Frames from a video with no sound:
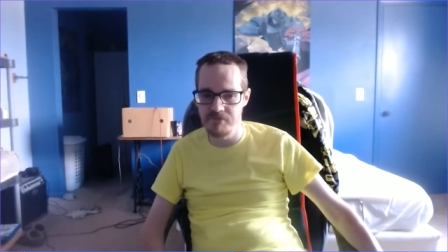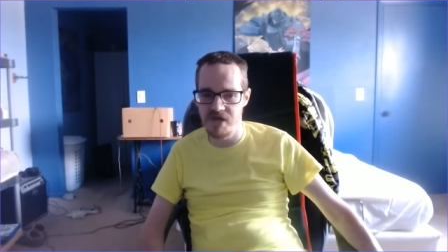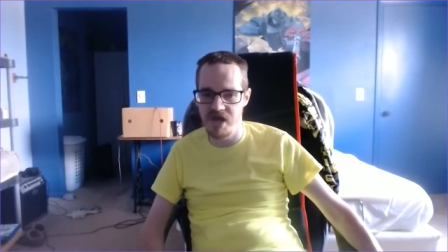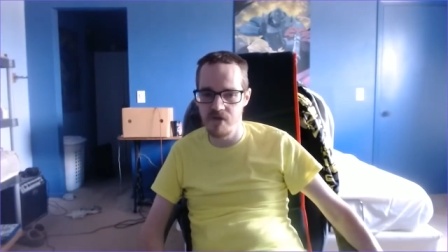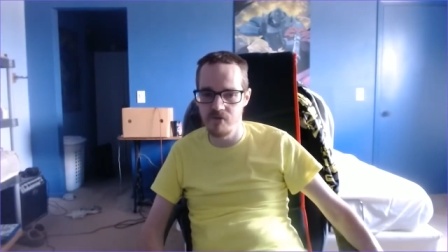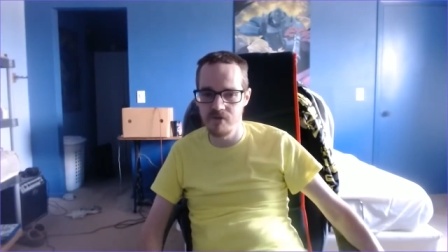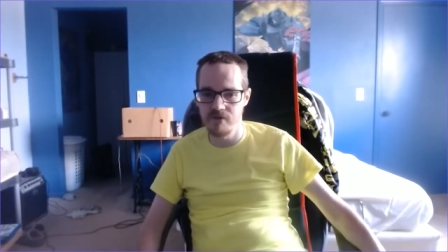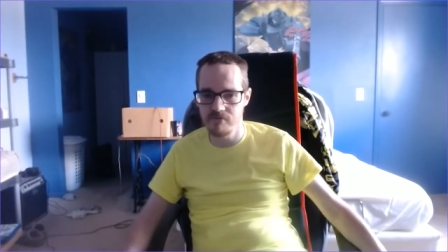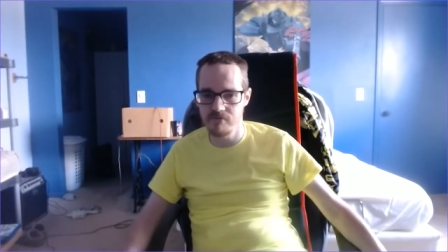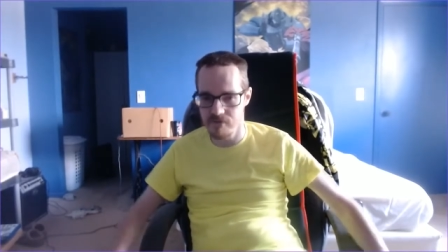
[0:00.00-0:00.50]
I
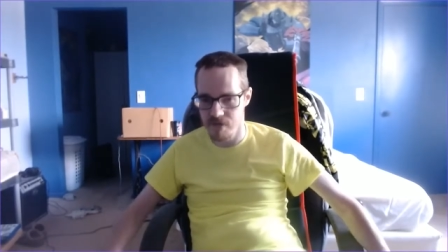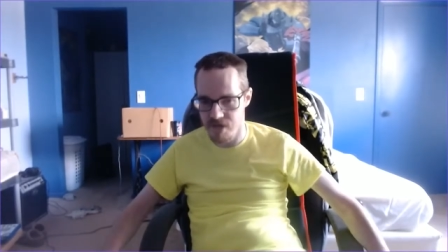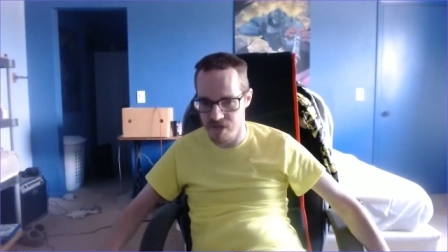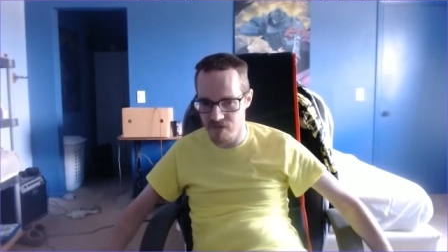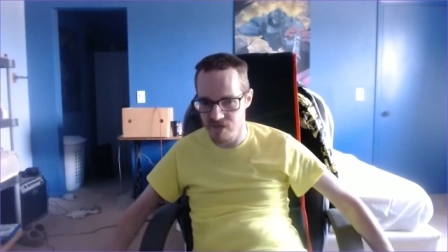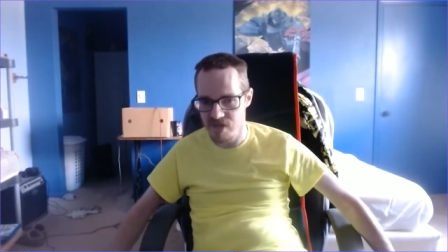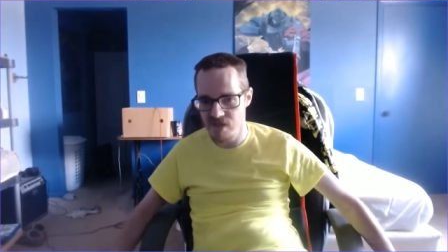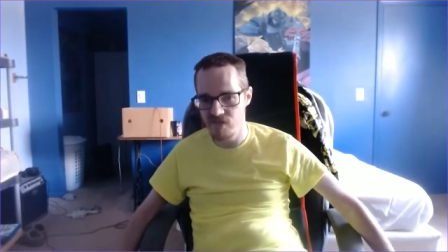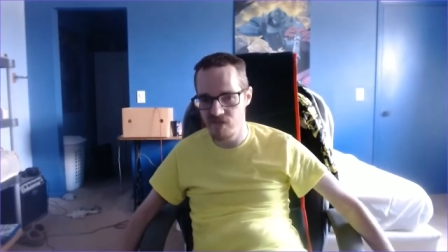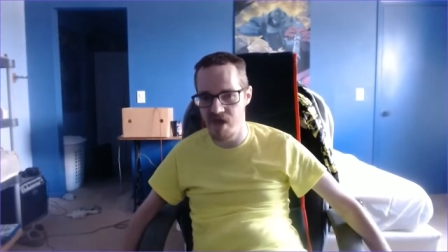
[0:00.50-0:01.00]
would
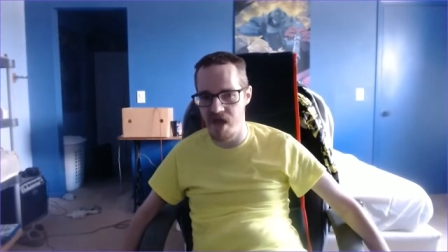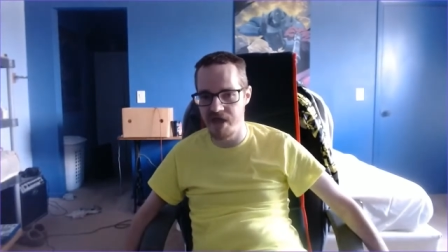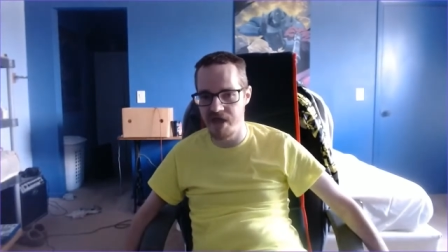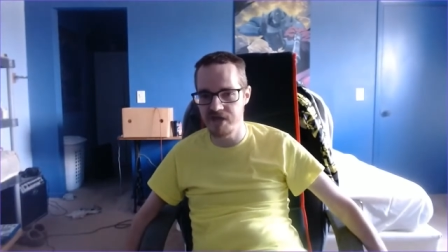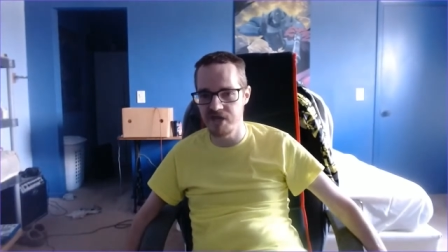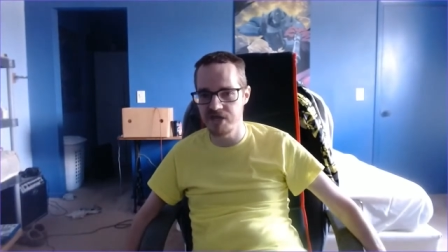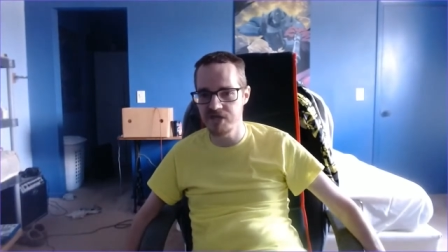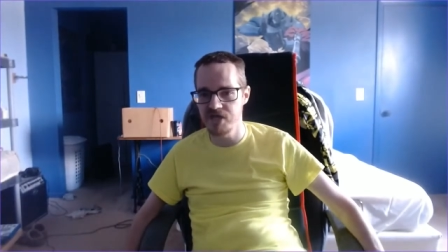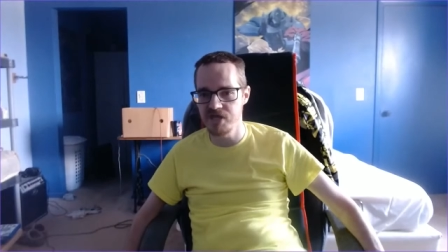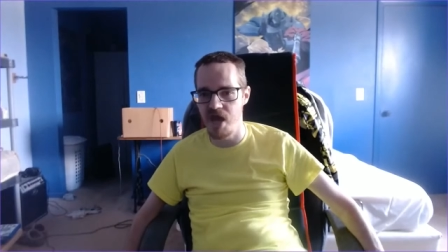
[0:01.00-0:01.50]
really like
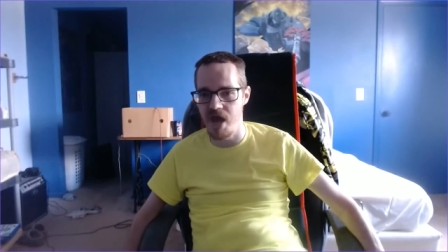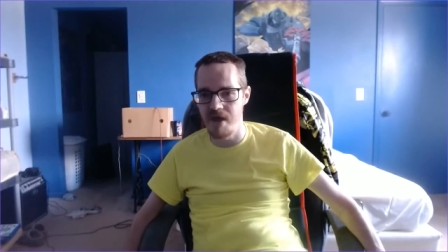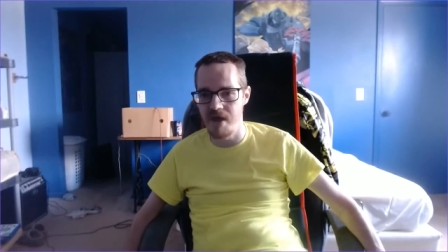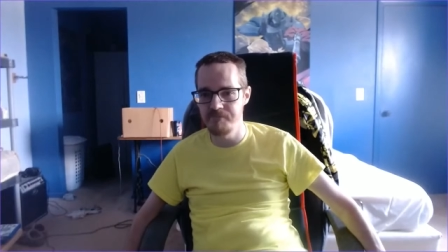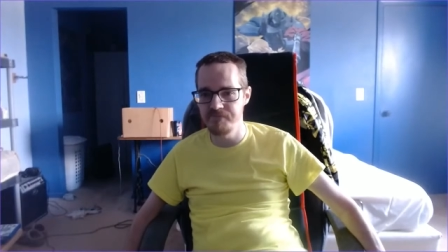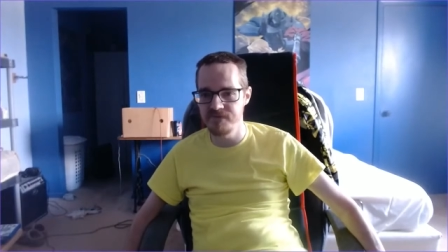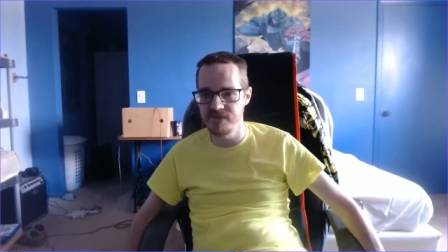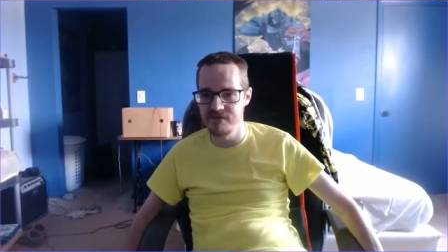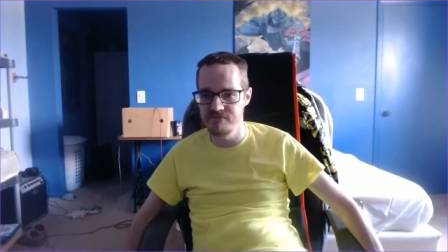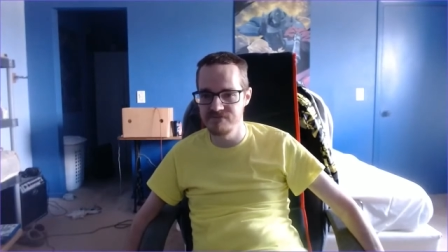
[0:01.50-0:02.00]
a
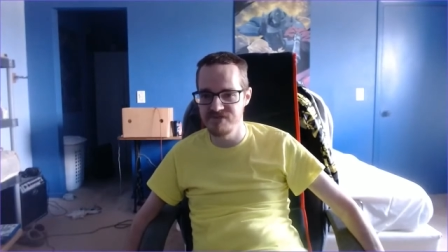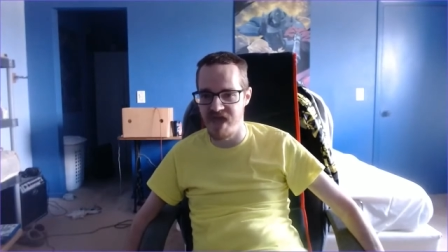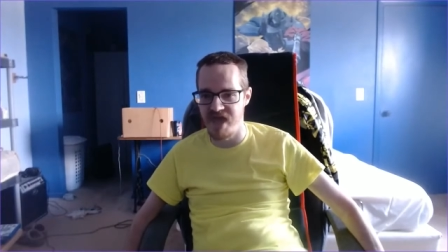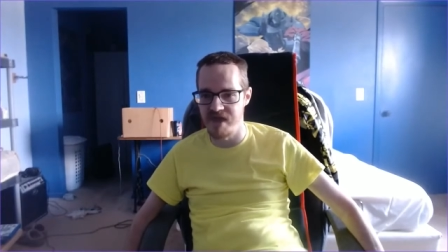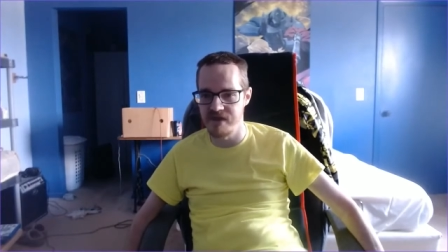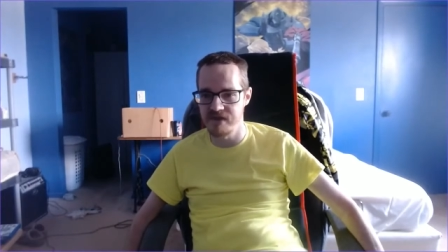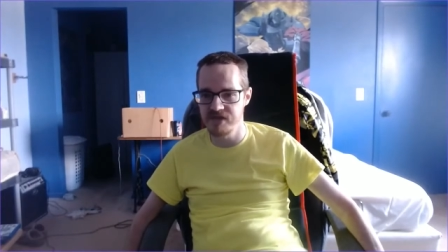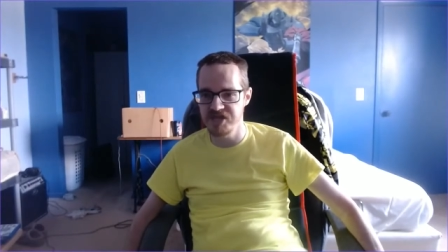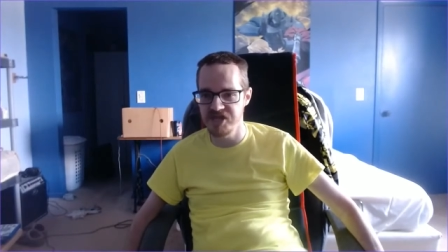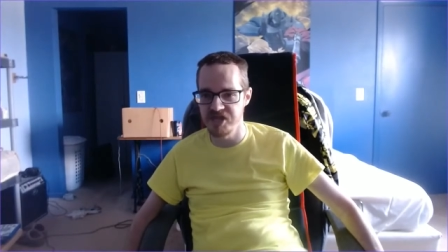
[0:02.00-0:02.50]
copy of
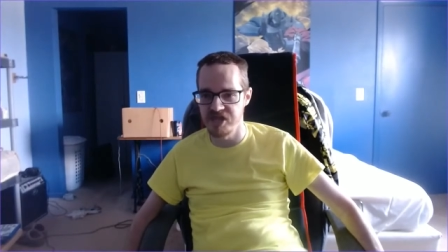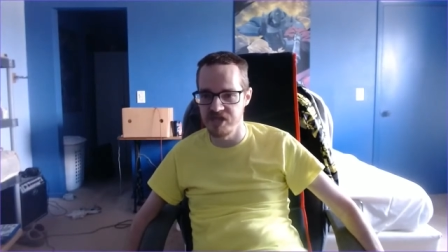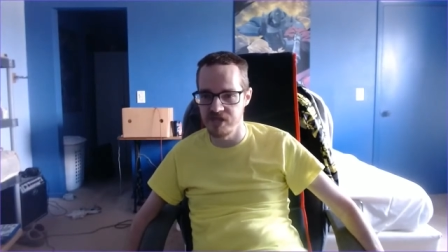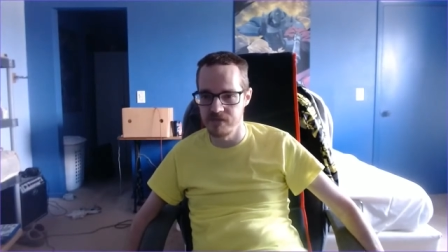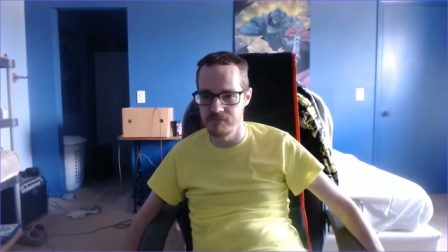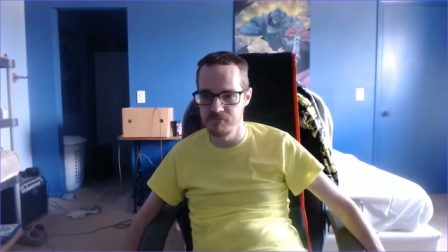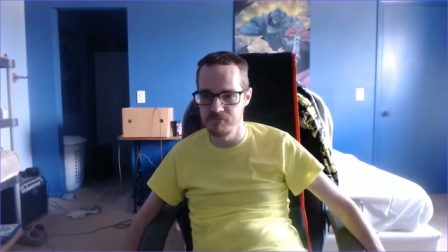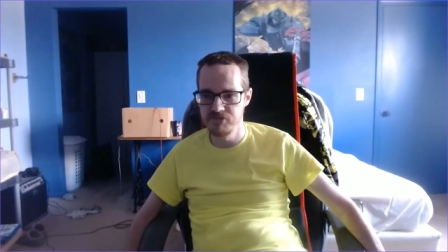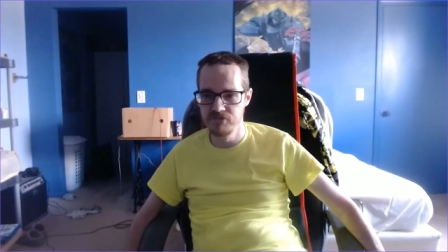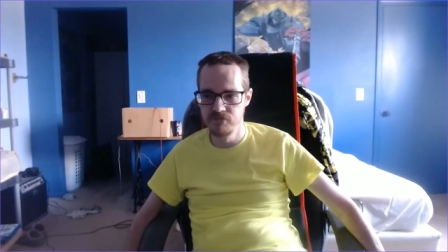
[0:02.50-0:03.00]
that game.